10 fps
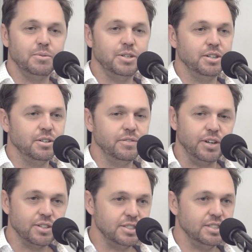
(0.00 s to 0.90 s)
We will
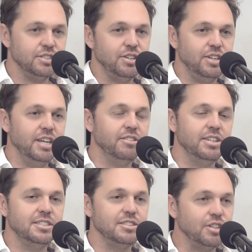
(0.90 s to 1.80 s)
focus in certain
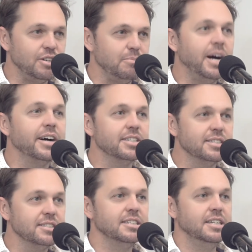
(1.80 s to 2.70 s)
areas, in certain
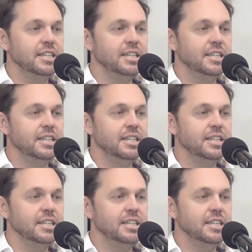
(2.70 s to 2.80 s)
markets,